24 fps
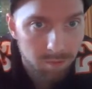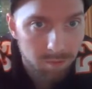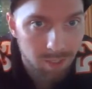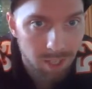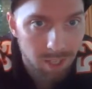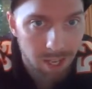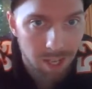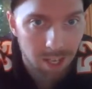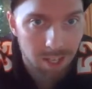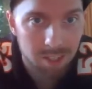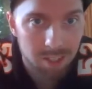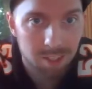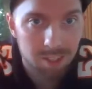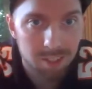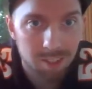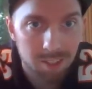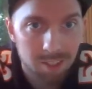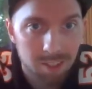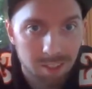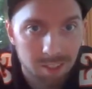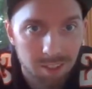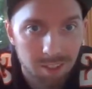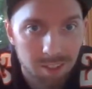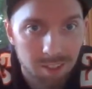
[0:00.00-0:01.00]
Nice.
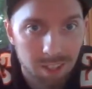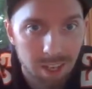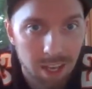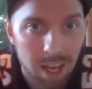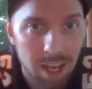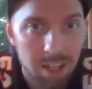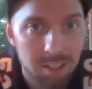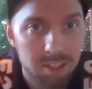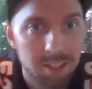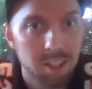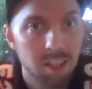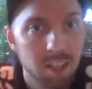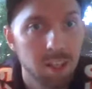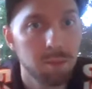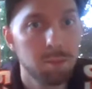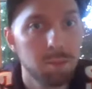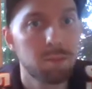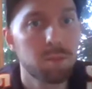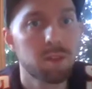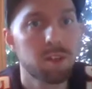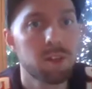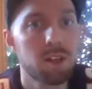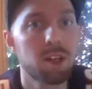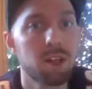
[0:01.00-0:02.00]
Yeah, it's a
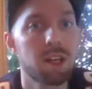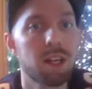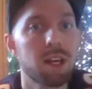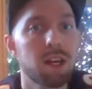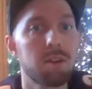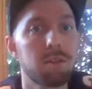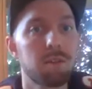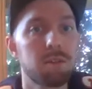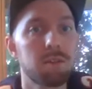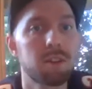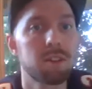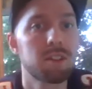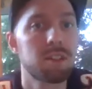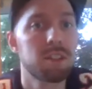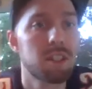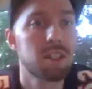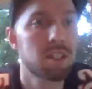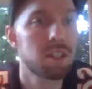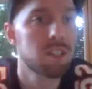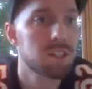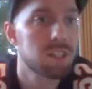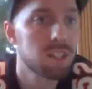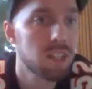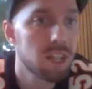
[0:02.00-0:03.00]
good get for the
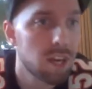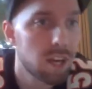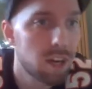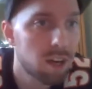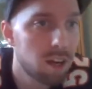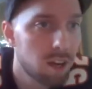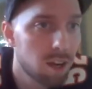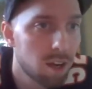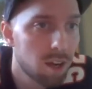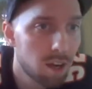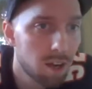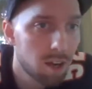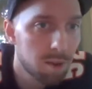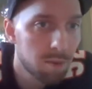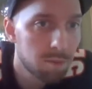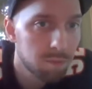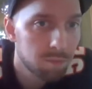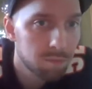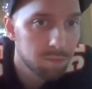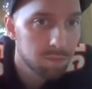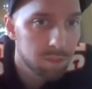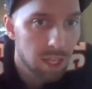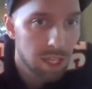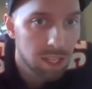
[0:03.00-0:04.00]
Steelers there.
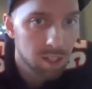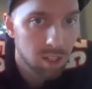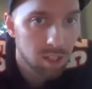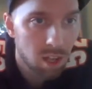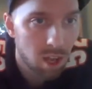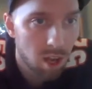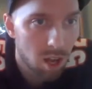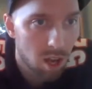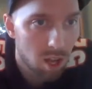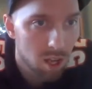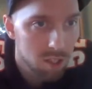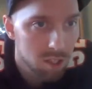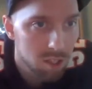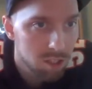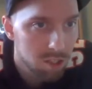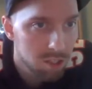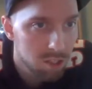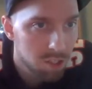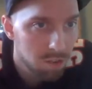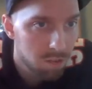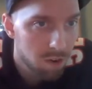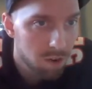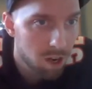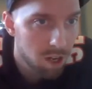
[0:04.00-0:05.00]
They
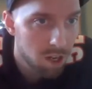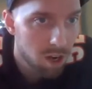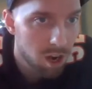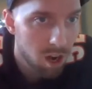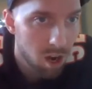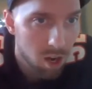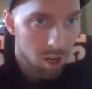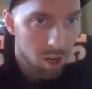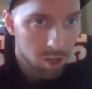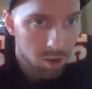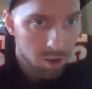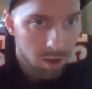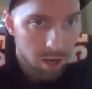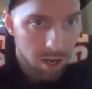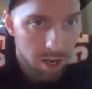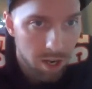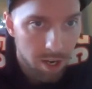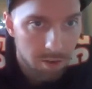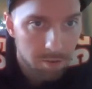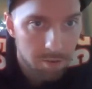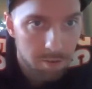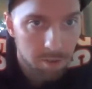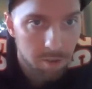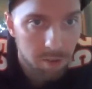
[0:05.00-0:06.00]
lost Javon
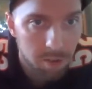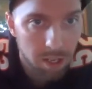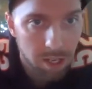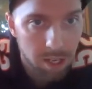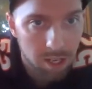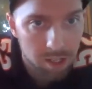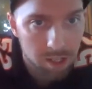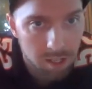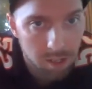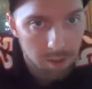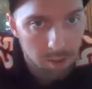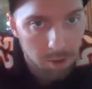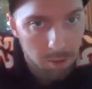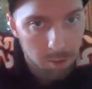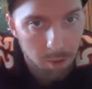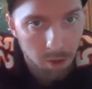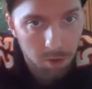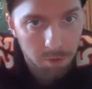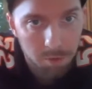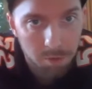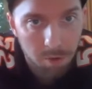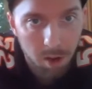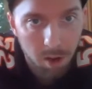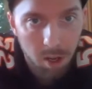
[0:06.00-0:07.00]
Hargrave, like I said,
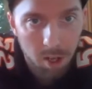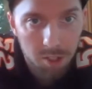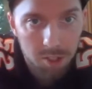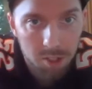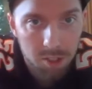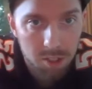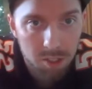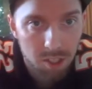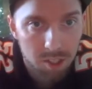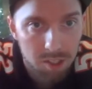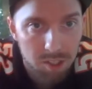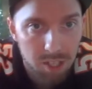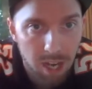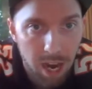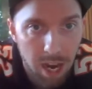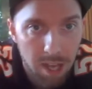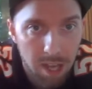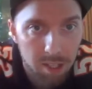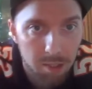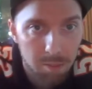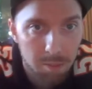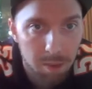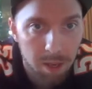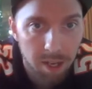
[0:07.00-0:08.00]
Ramon Foster,
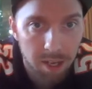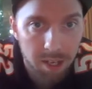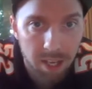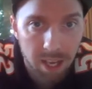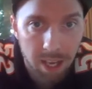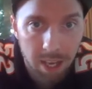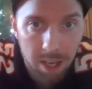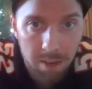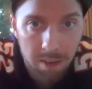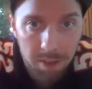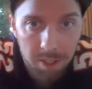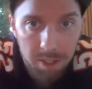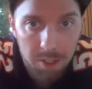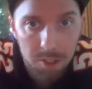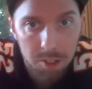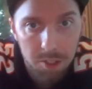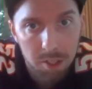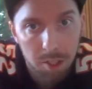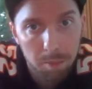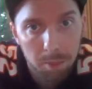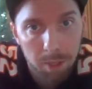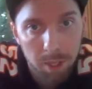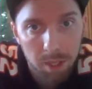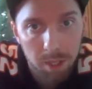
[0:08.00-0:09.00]
Tyler Matakevich
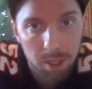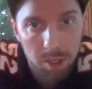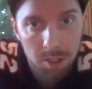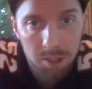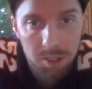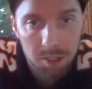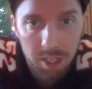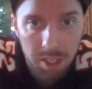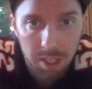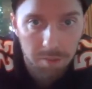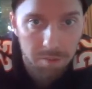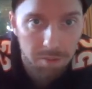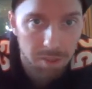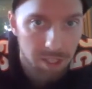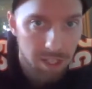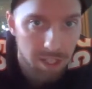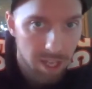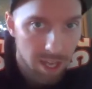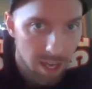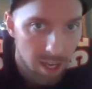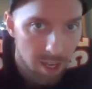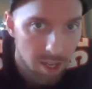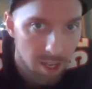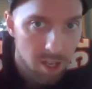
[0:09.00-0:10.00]
to the Bills, Nick
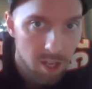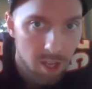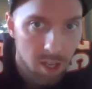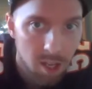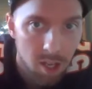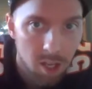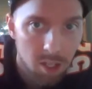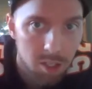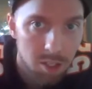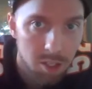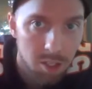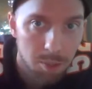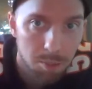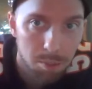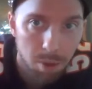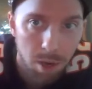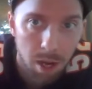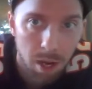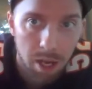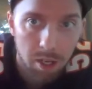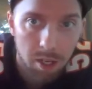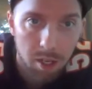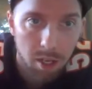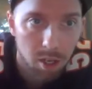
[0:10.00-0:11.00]
Vannett to the
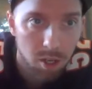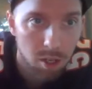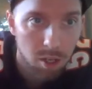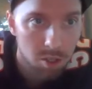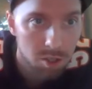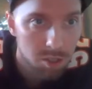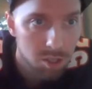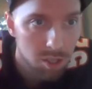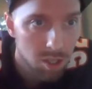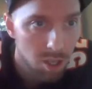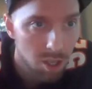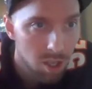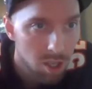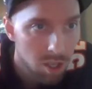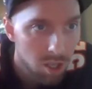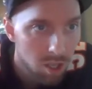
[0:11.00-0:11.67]
Broncos,